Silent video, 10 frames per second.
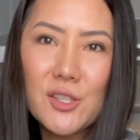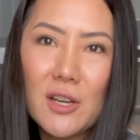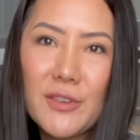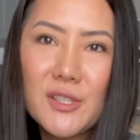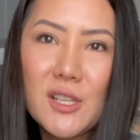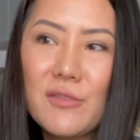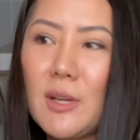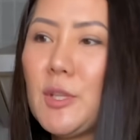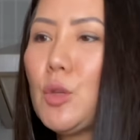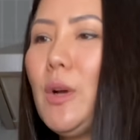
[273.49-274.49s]
surfaces
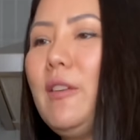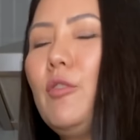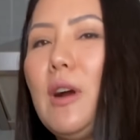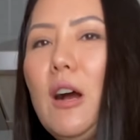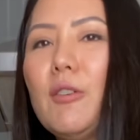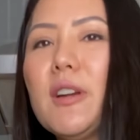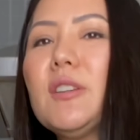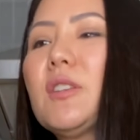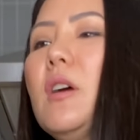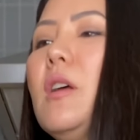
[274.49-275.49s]
for up to 24
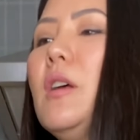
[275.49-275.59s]
hours.